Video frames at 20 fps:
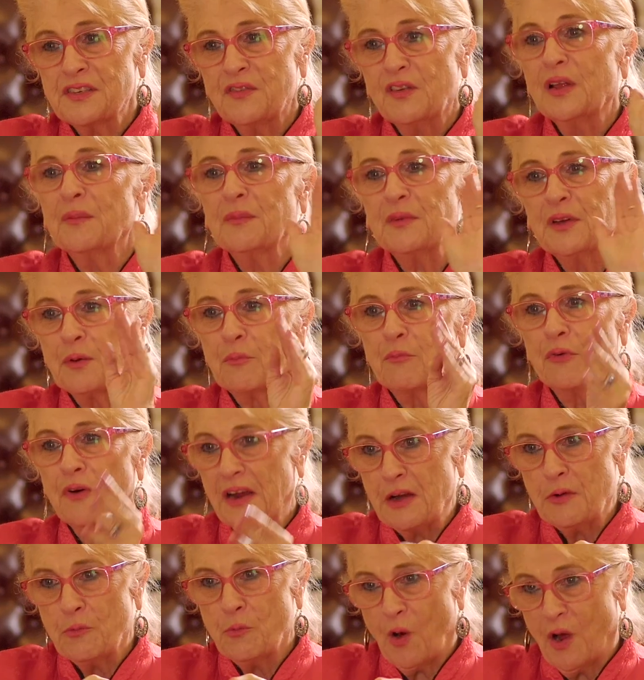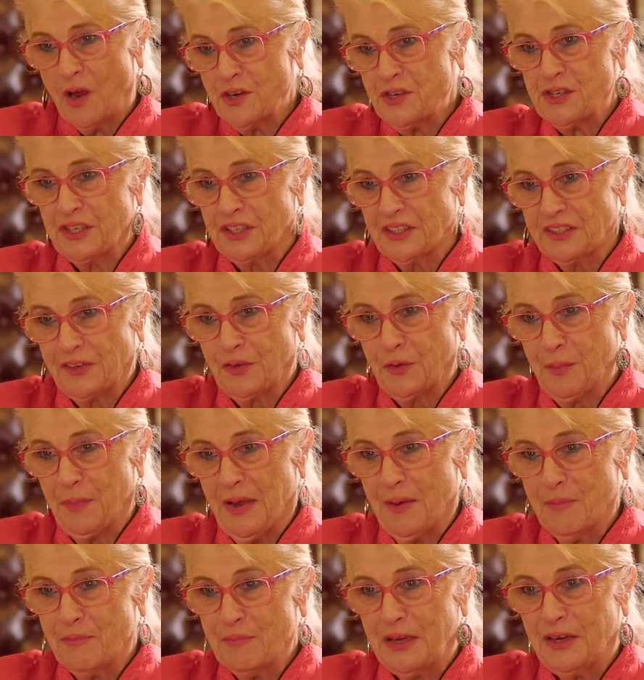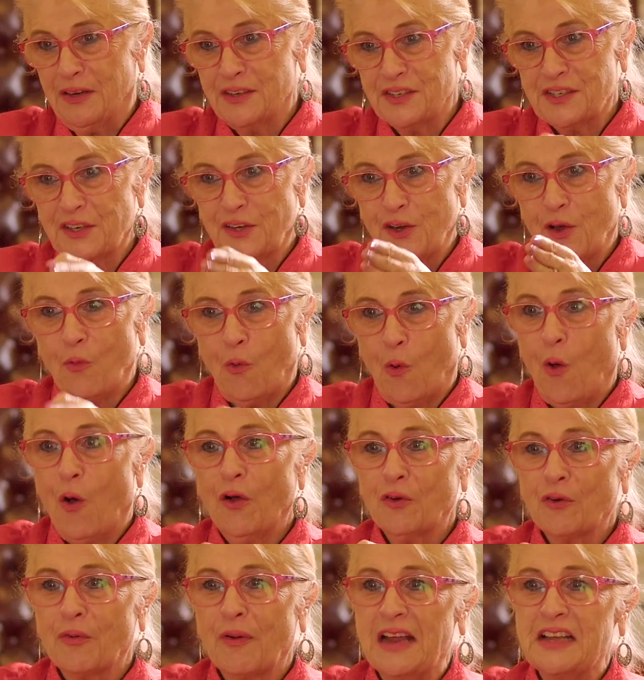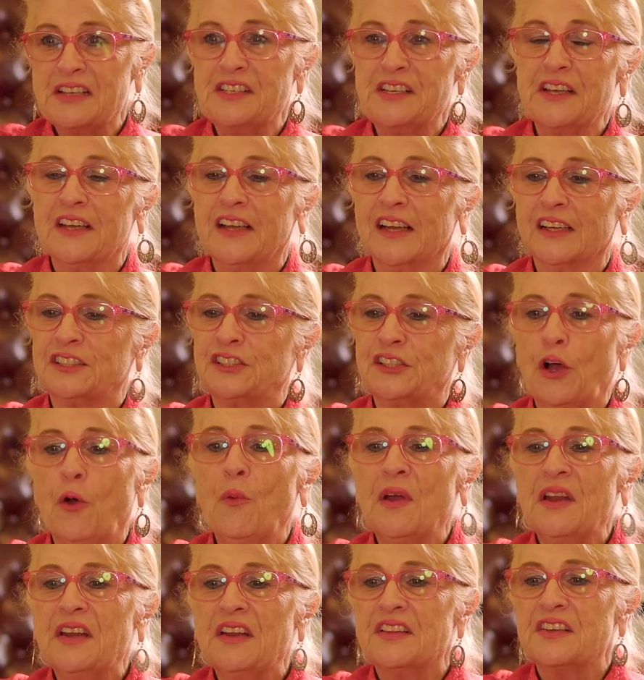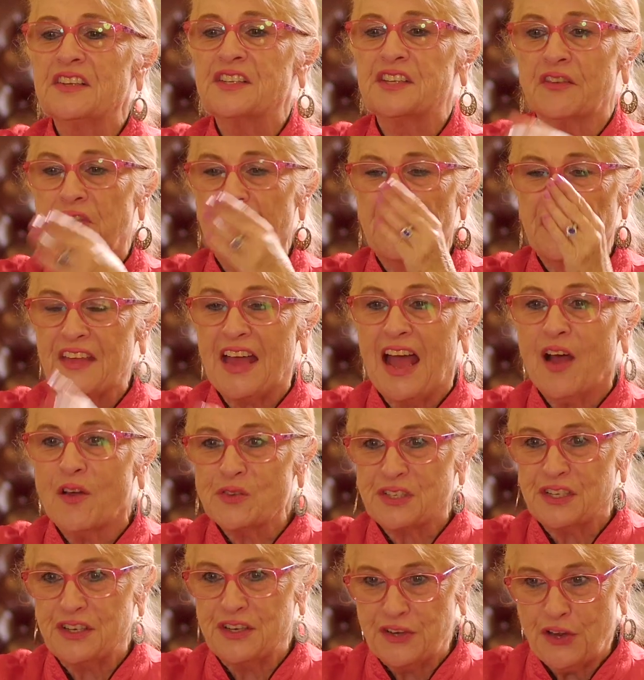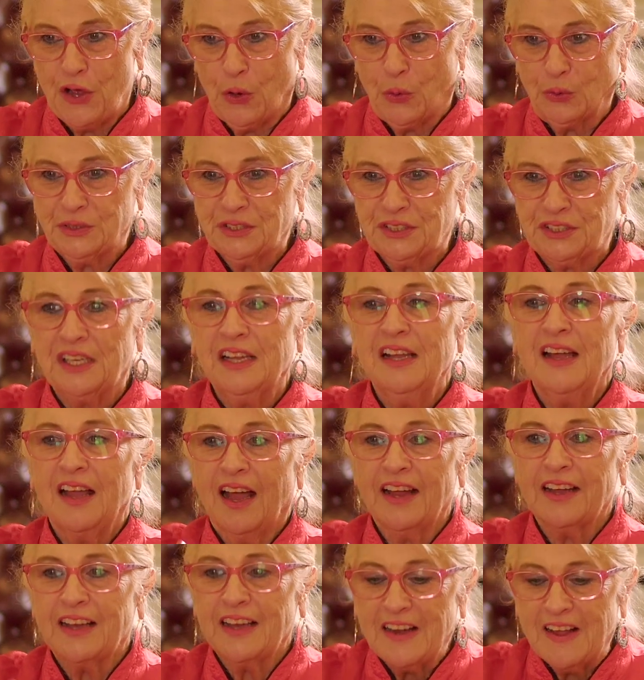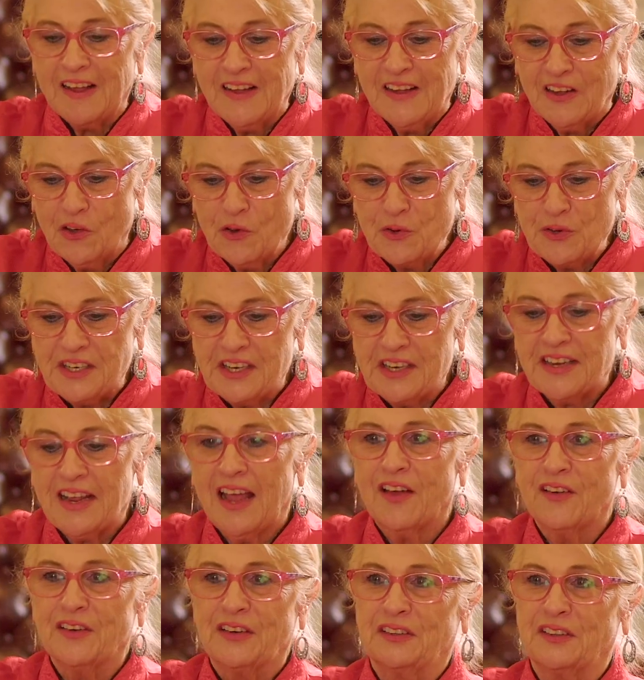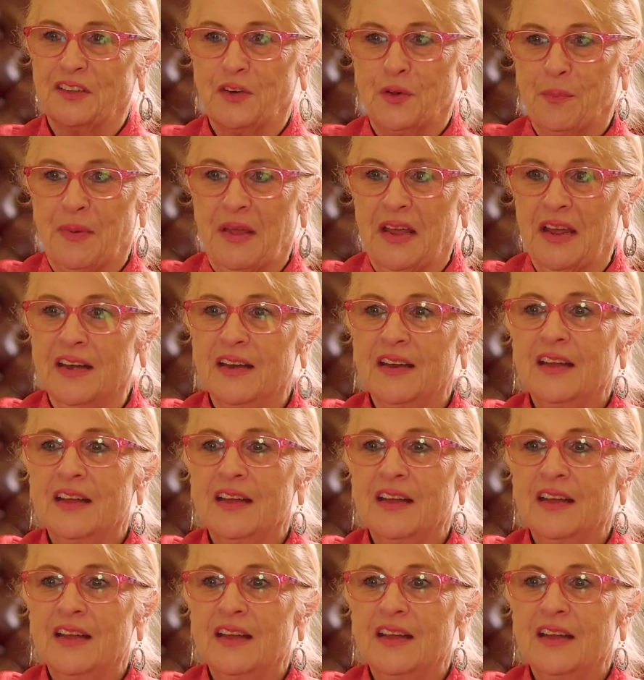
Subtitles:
of all, I'm going to brainwash you a little bit because you go all crazy. You get so into this, you have 1,000 notes. I got to hone you down a little bit.